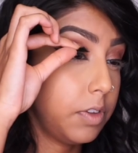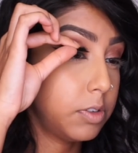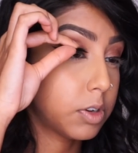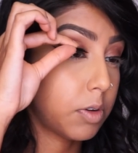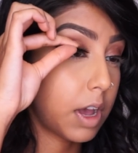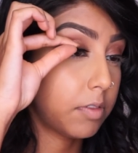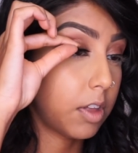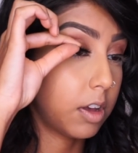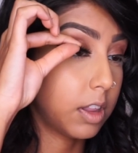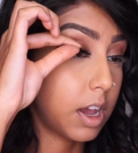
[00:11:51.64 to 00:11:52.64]
If you don't have
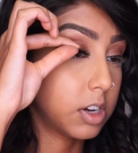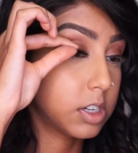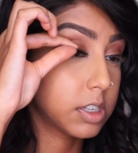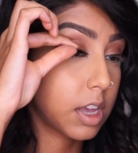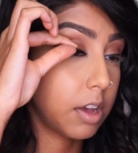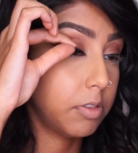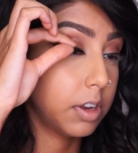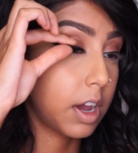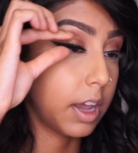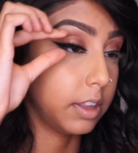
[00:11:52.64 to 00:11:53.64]
long lashes, I
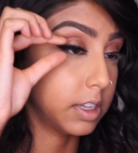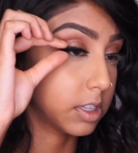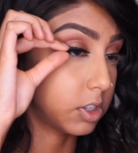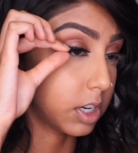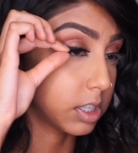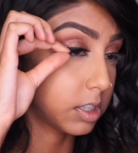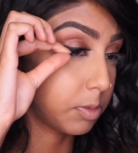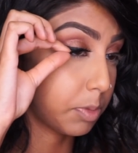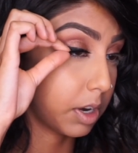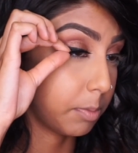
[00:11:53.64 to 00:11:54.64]
would highly
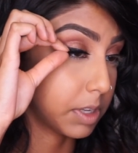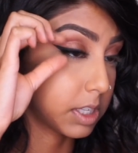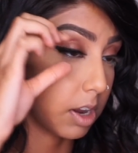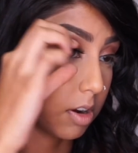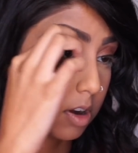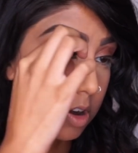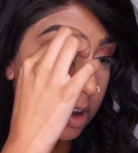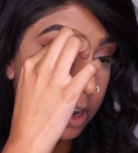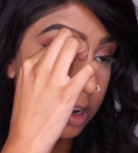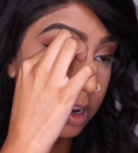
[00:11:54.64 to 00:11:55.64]
suggest putting mascara
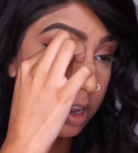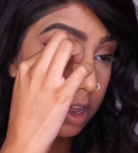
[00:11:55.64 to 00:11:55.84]
on